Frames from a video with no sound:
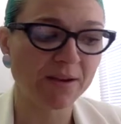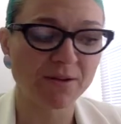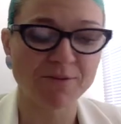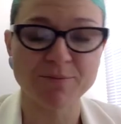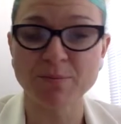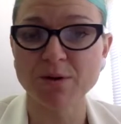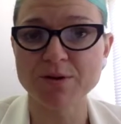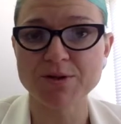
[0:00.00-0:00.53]
of
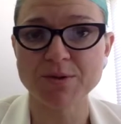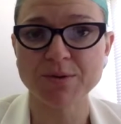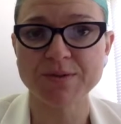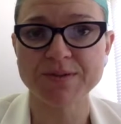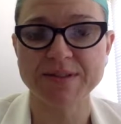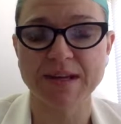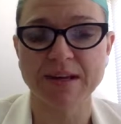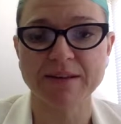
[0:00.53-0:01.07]
Module
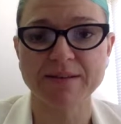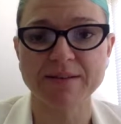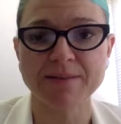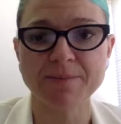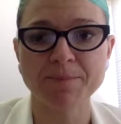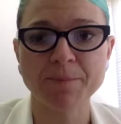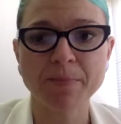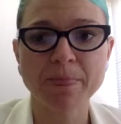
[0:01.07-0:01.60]
6.
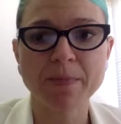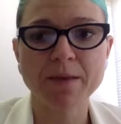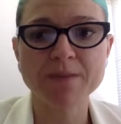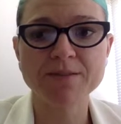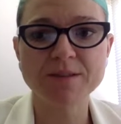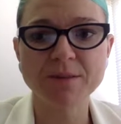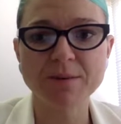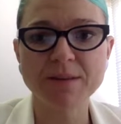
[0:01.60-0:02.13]

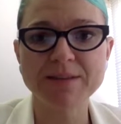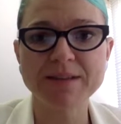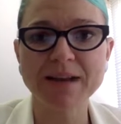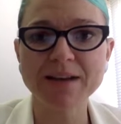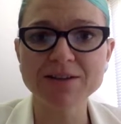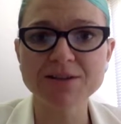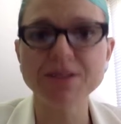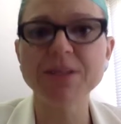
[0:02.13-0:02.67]
So it's
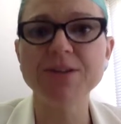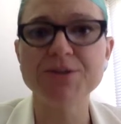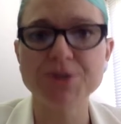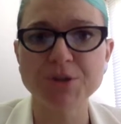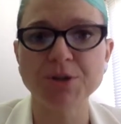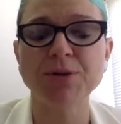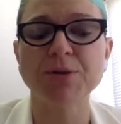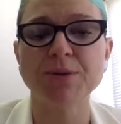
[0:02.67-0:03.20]
actually
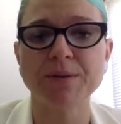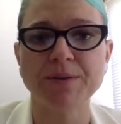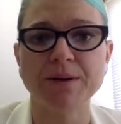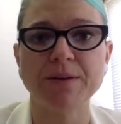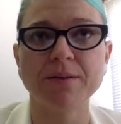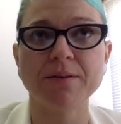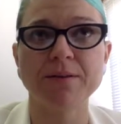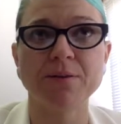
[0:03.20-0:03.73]
due,
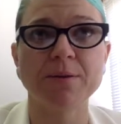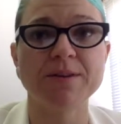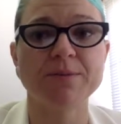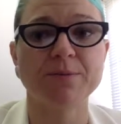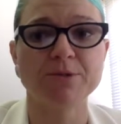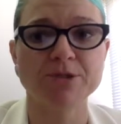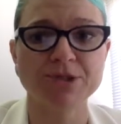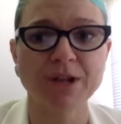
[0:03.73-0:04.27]
the quiz
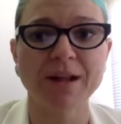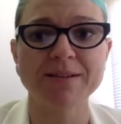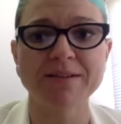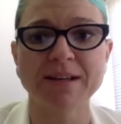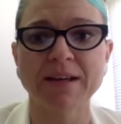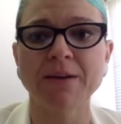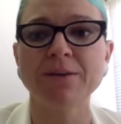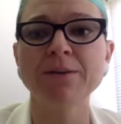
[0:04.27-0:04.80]
will shut
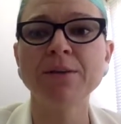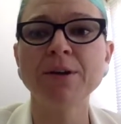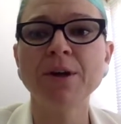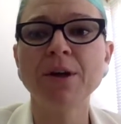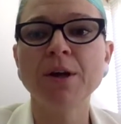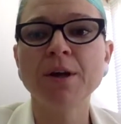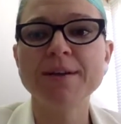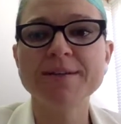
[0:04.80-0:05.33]
down
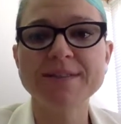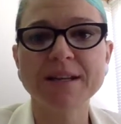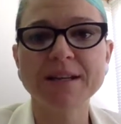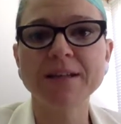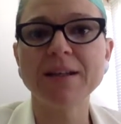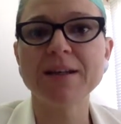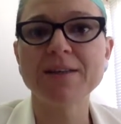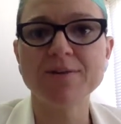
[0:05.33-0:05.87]

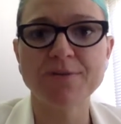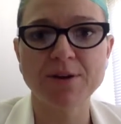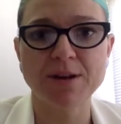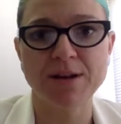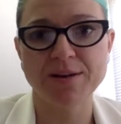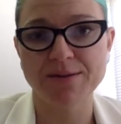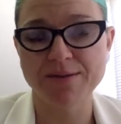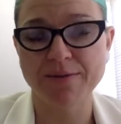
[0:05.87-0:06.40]
Sunday the
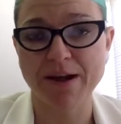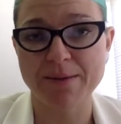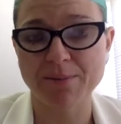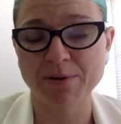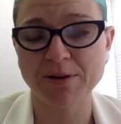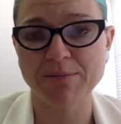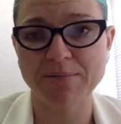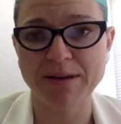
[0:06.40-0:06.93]
30th of
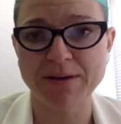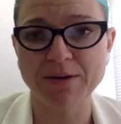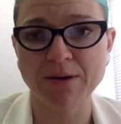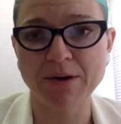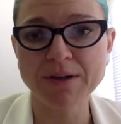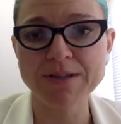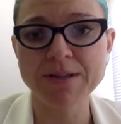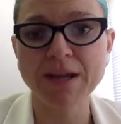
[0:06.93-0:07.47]
April at
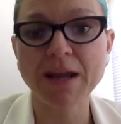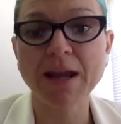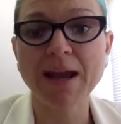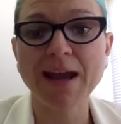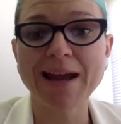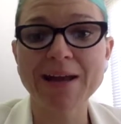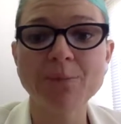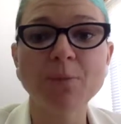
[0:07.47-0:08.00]
midnight,
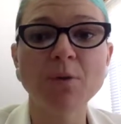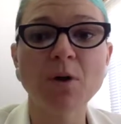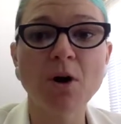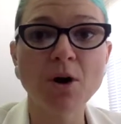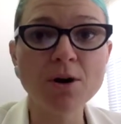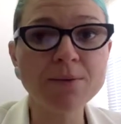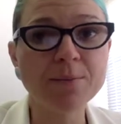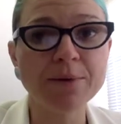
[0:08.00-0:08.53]
and it will
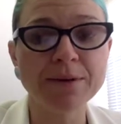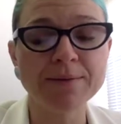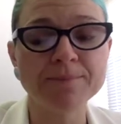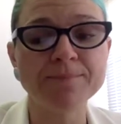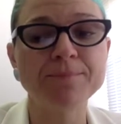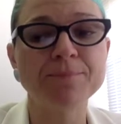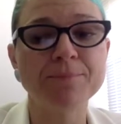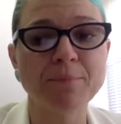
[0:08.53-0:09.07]

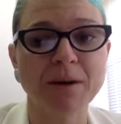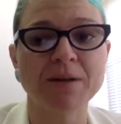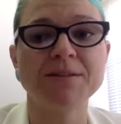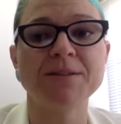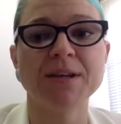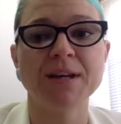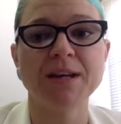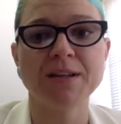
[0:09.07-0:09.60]
open
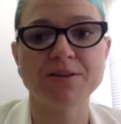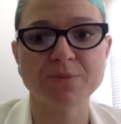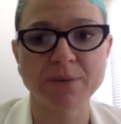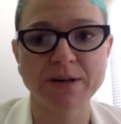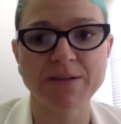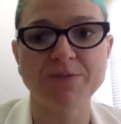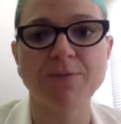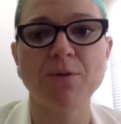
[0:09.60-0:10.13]
Monday
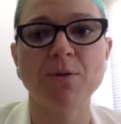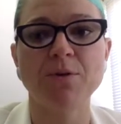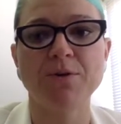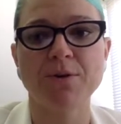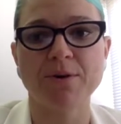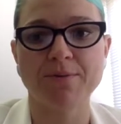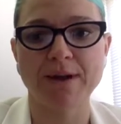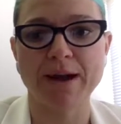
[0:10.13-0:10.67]
24th
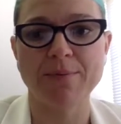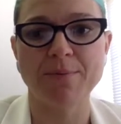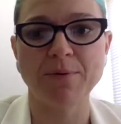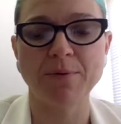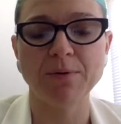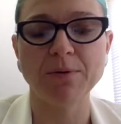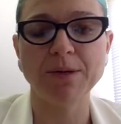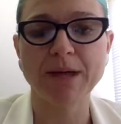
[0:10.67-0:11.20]
of
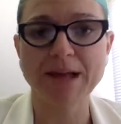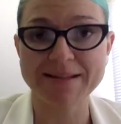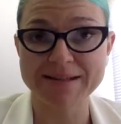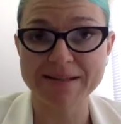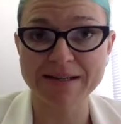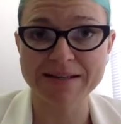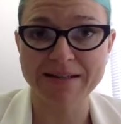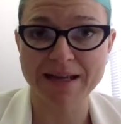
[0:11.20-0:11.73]
April at
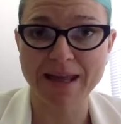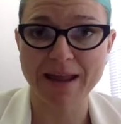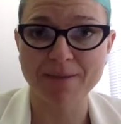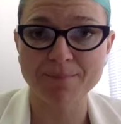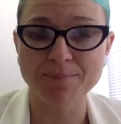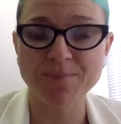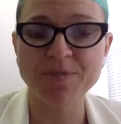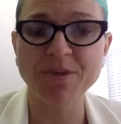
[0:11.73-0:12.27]
6
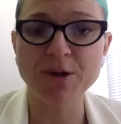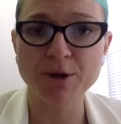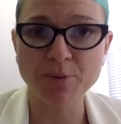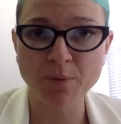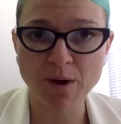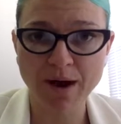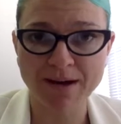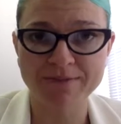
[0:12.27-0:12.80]
a.m. So you
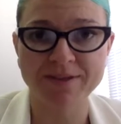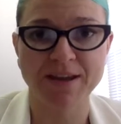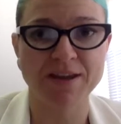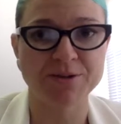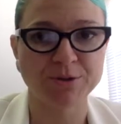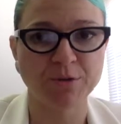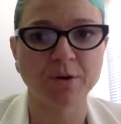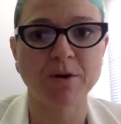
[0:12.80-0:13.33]
will have the
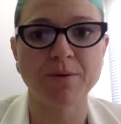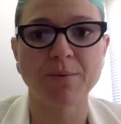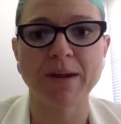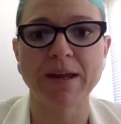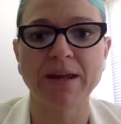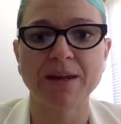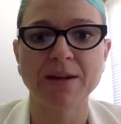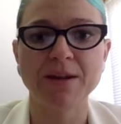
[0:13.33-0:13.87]
entire
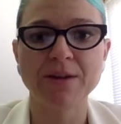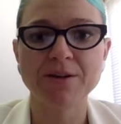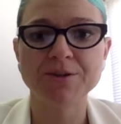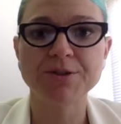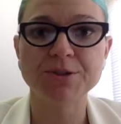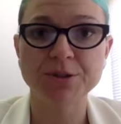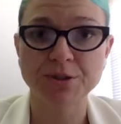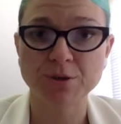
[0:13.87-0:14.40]
week
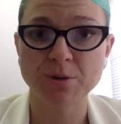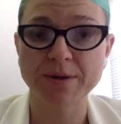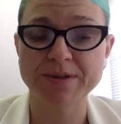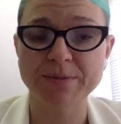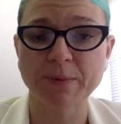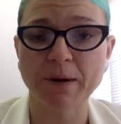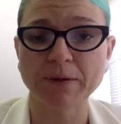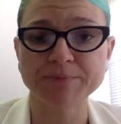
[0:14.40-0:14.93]
to do
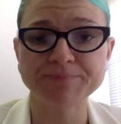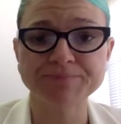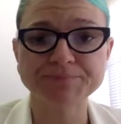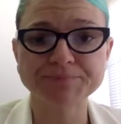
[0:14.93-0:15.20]
Quiz 1.